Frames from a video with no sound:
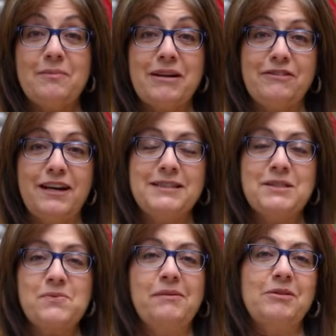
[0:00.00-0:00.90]
my
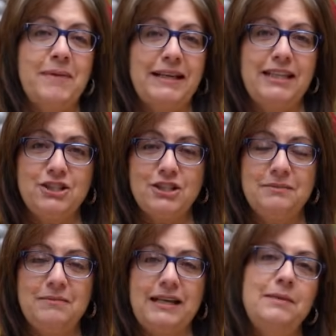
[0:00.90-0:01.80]
friends, welcome to my
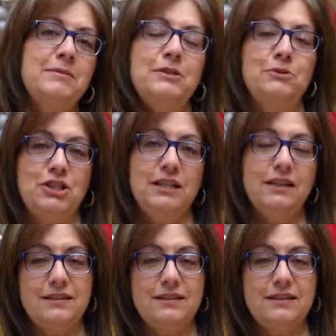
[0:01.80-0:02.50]
kitchen. My name's Lucia.